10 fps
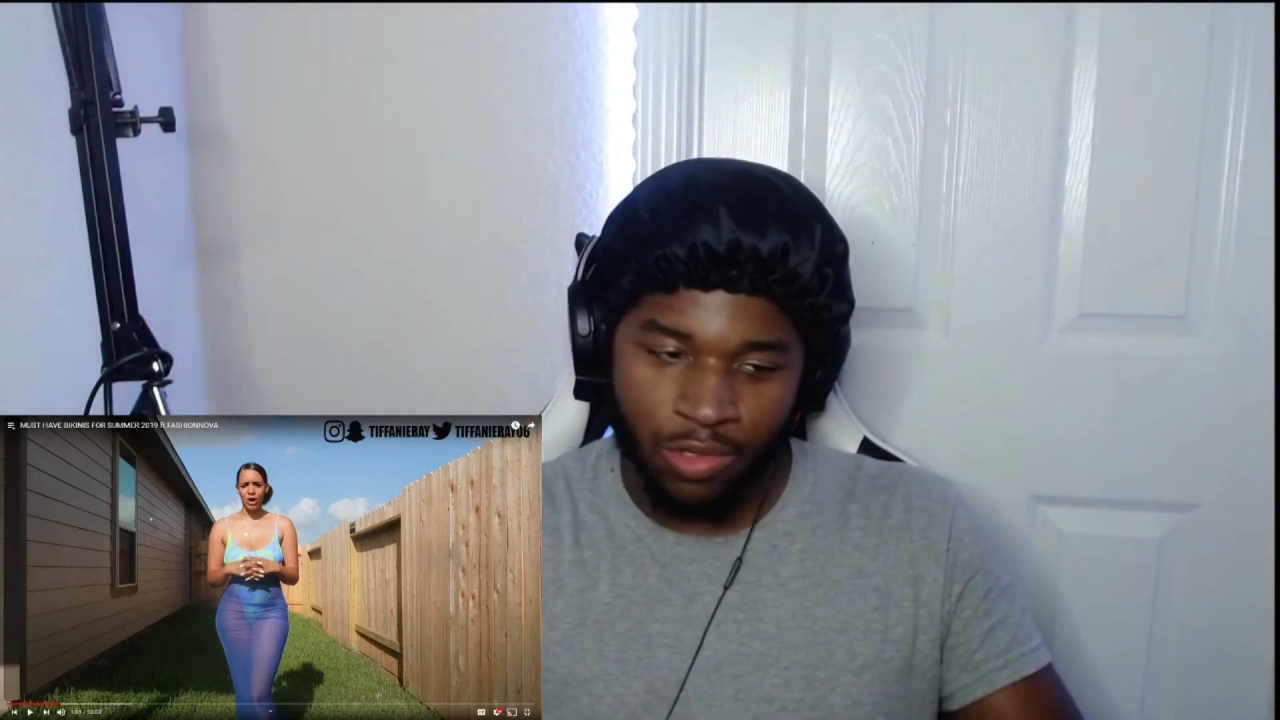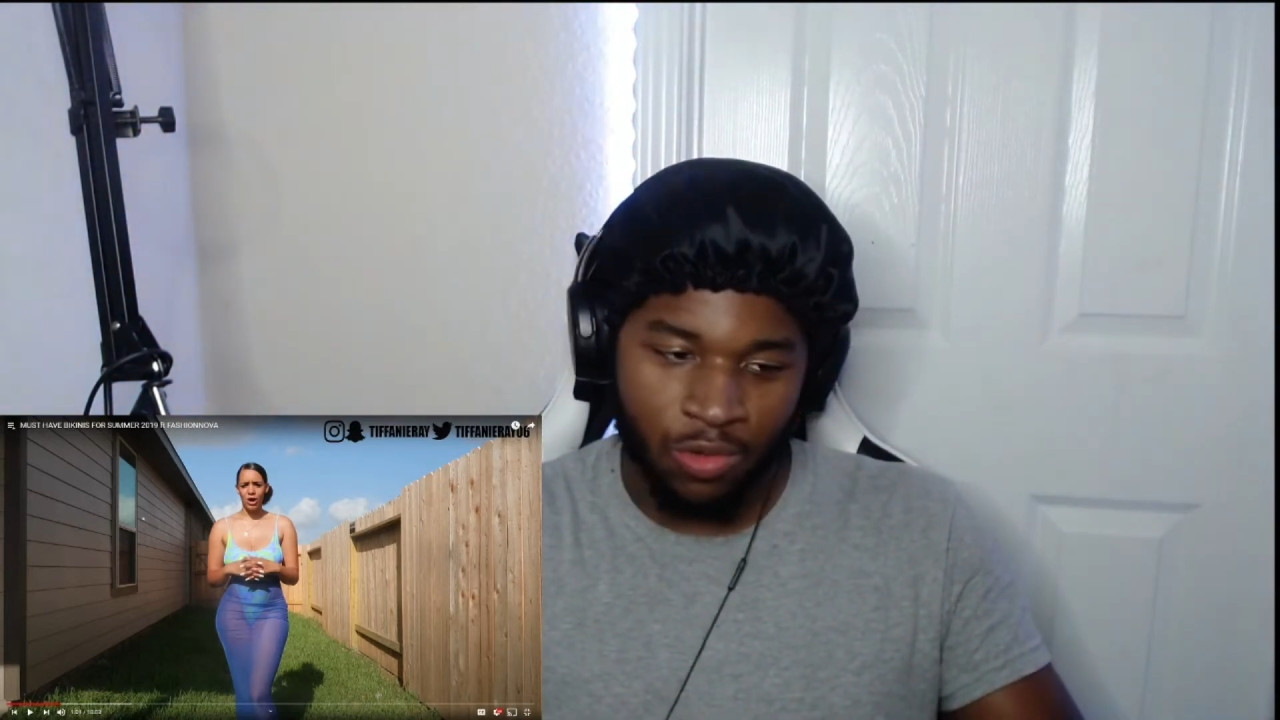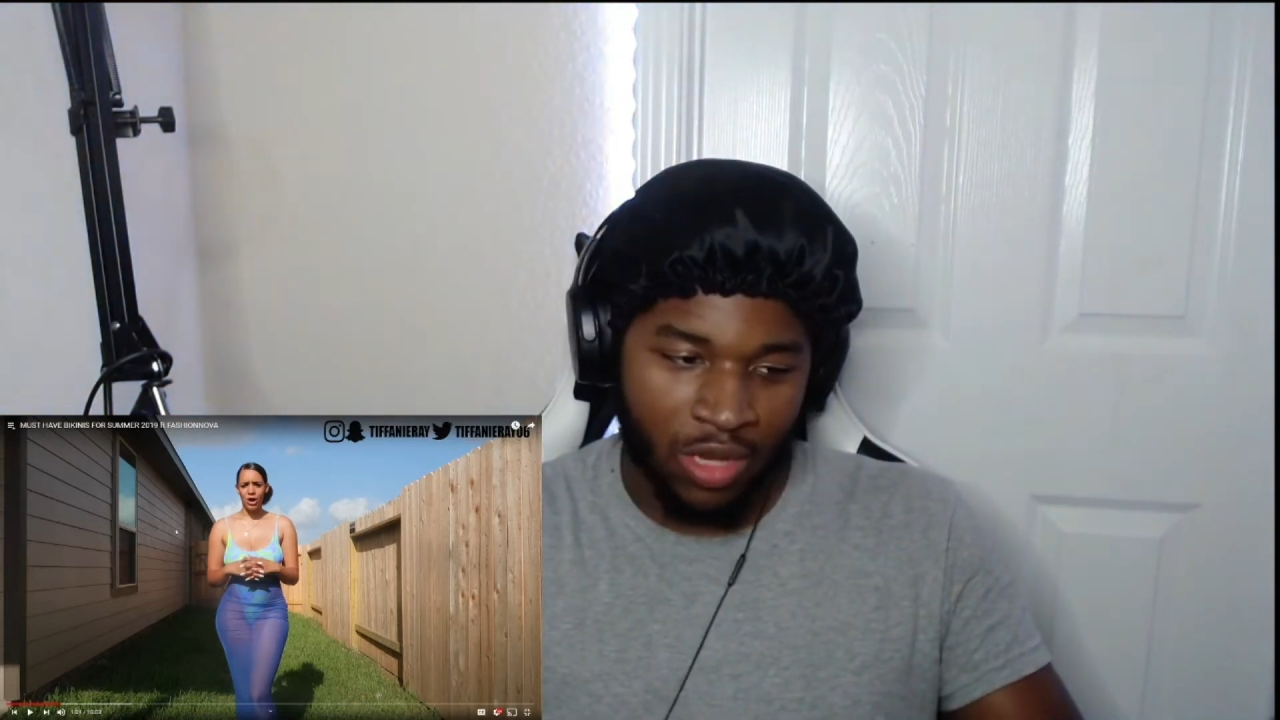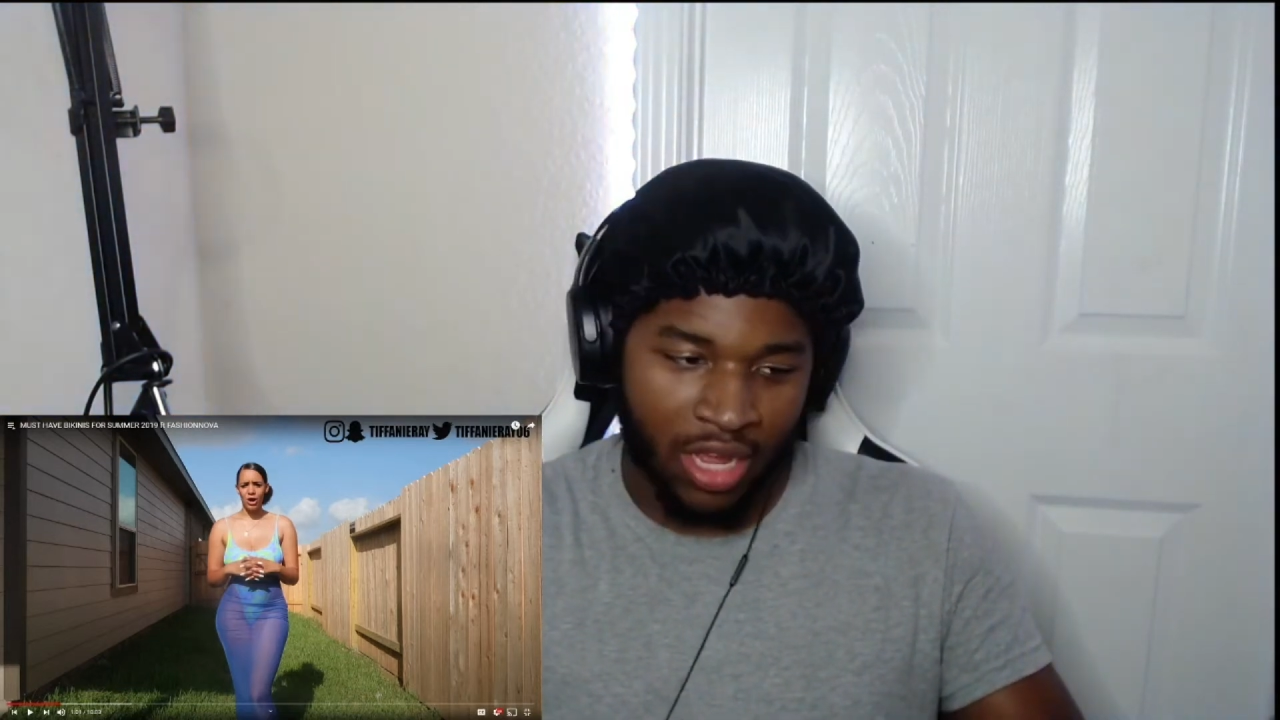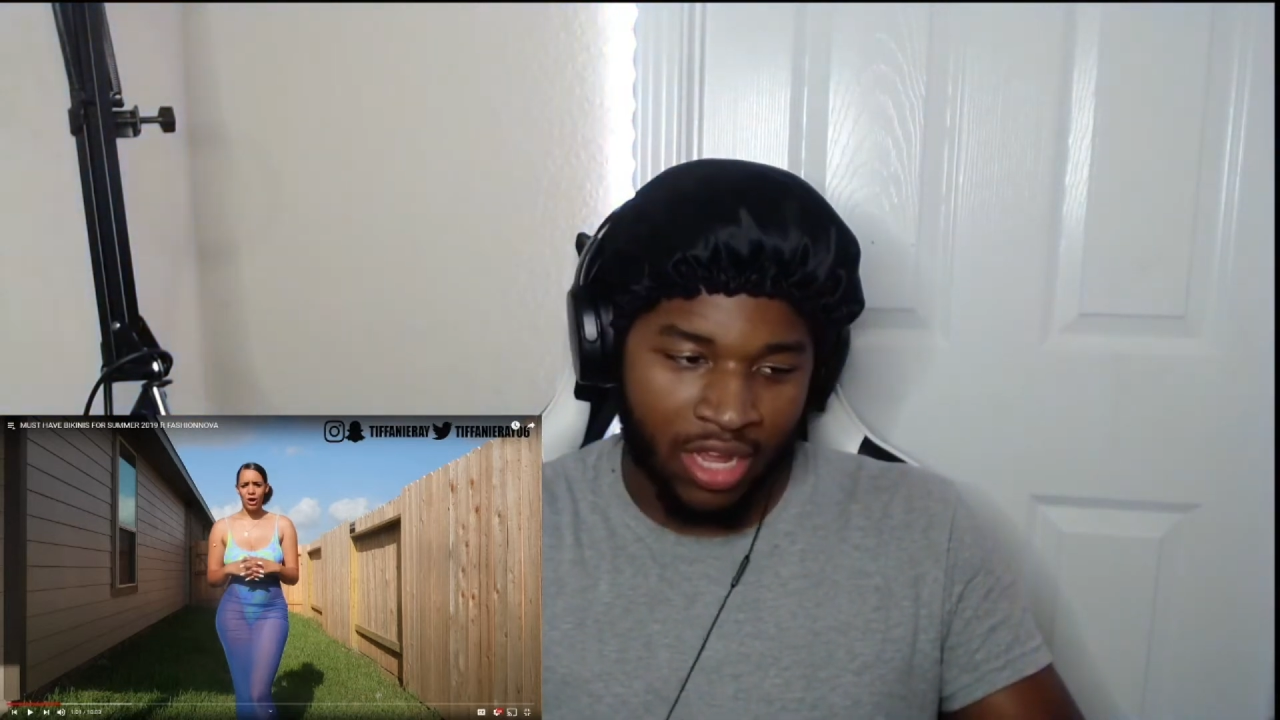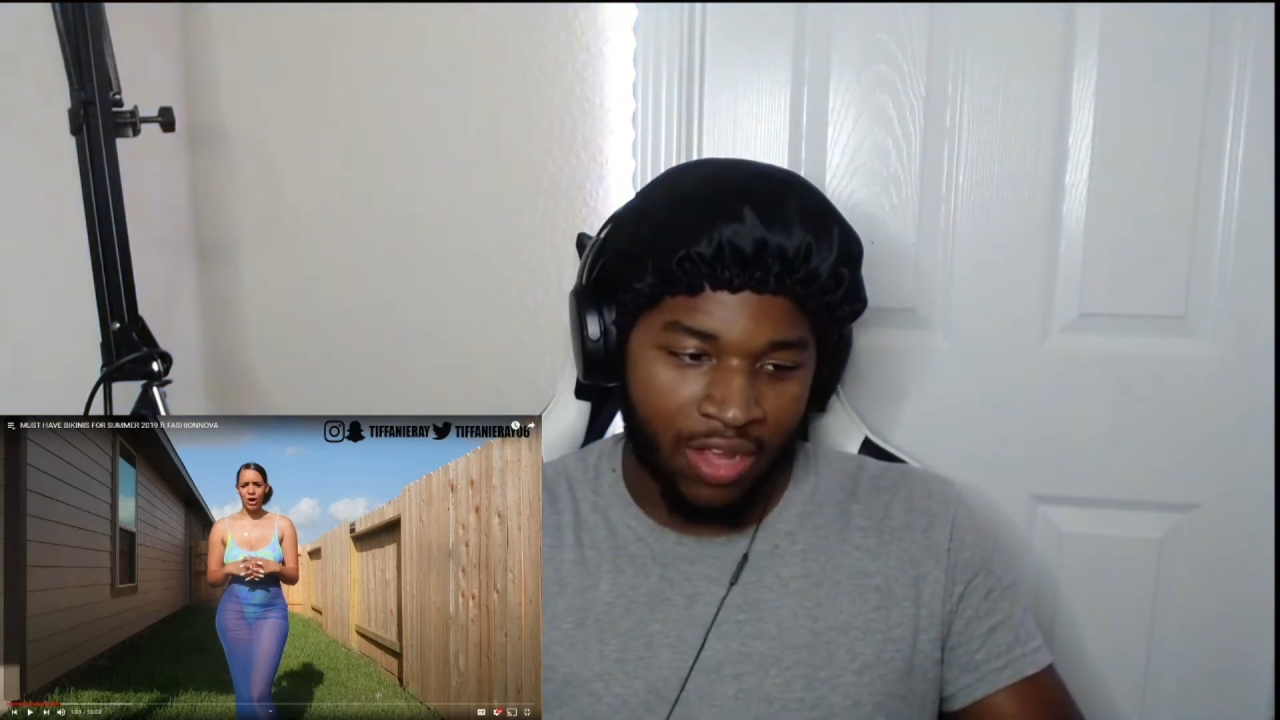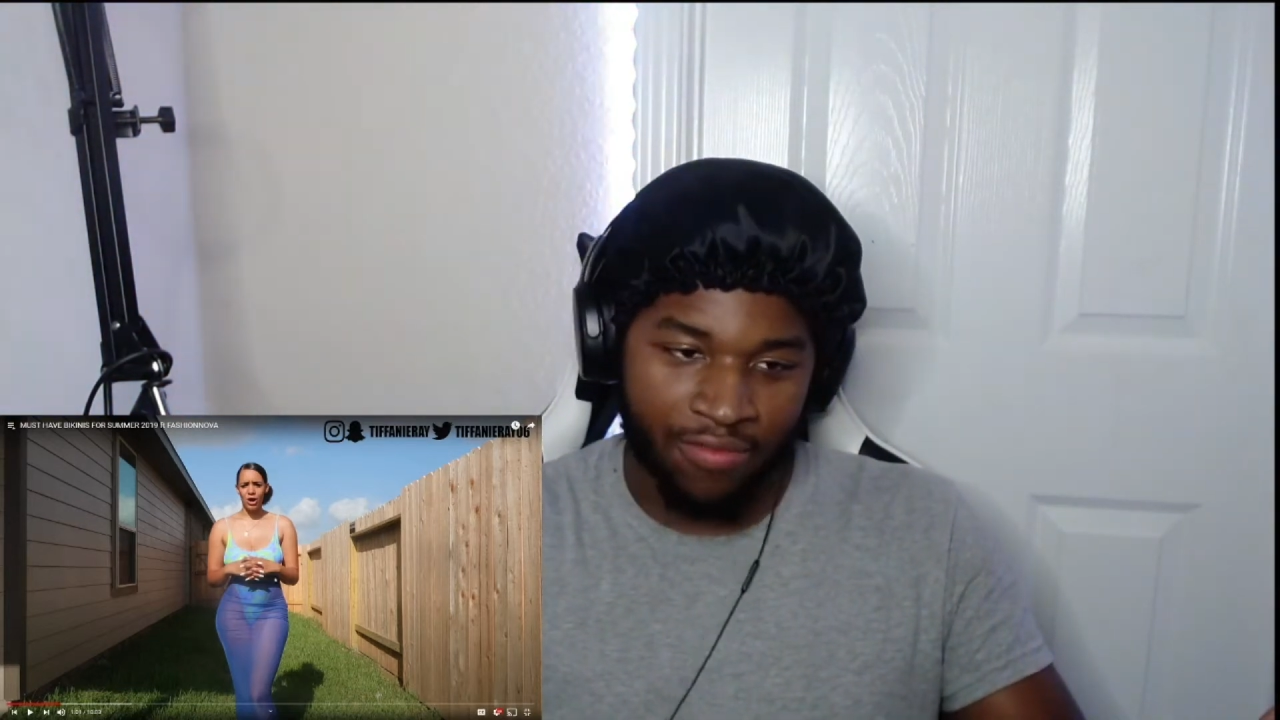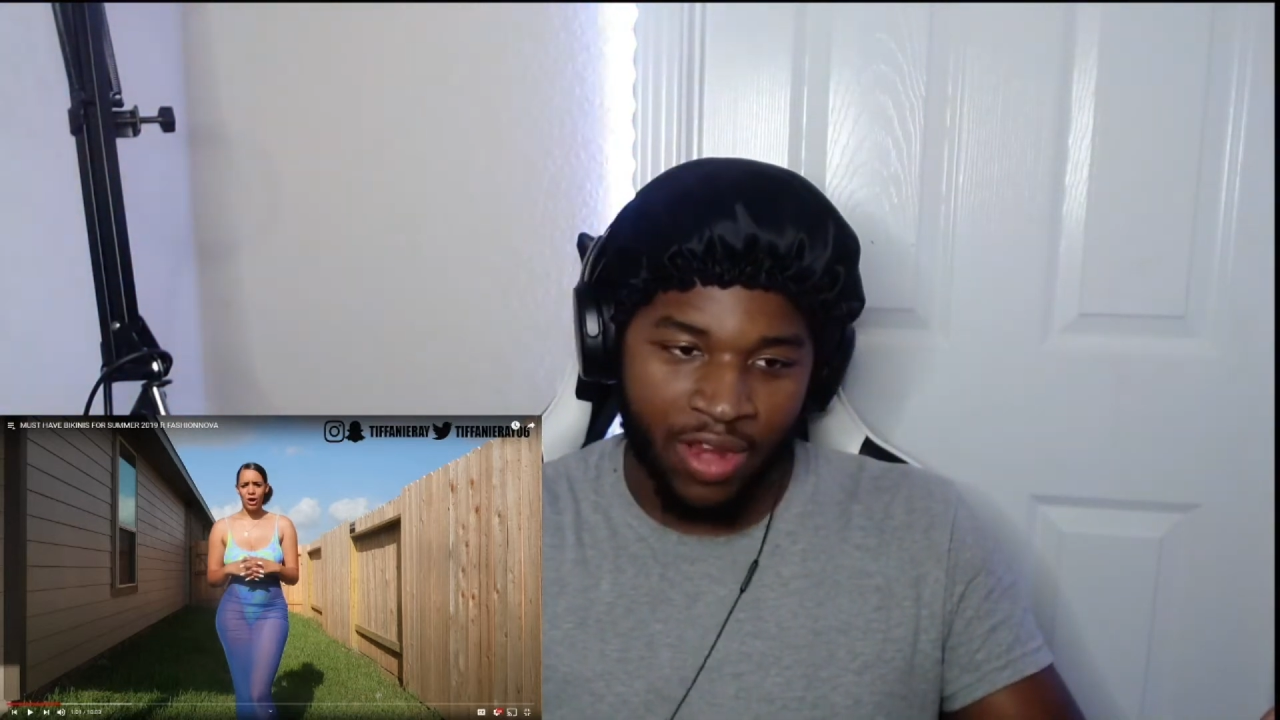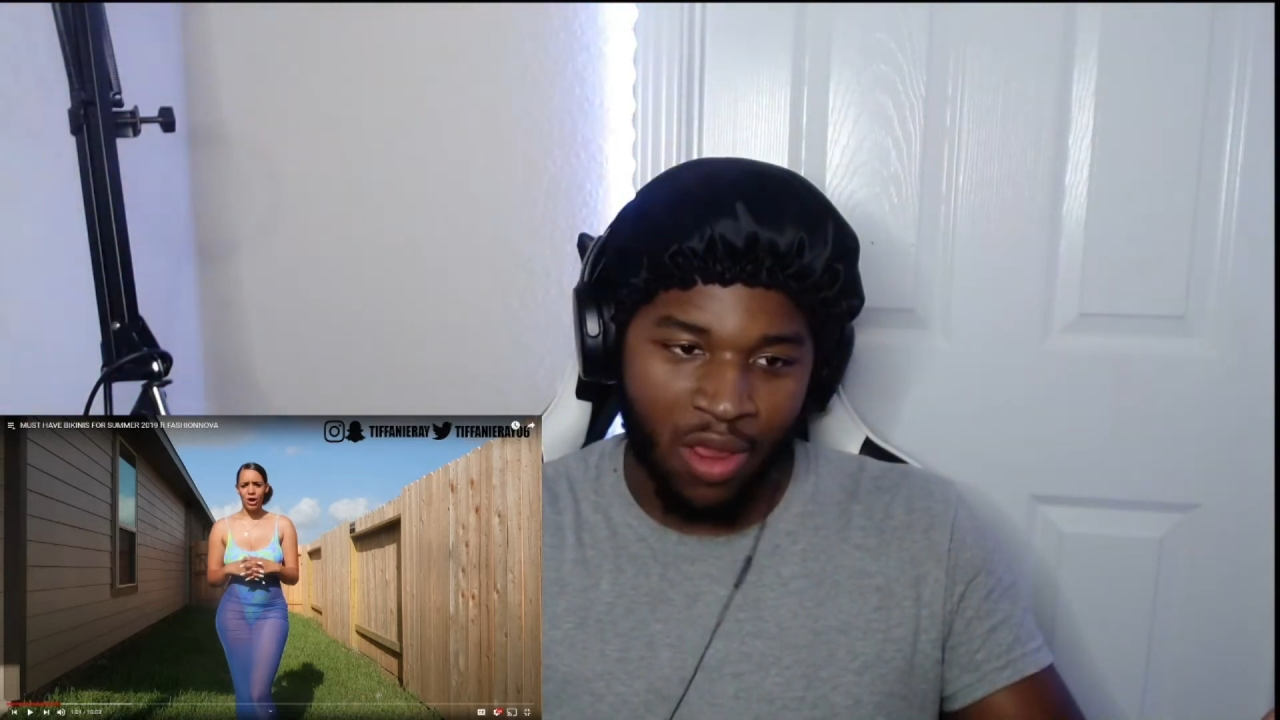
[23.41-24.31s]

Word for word: like a good video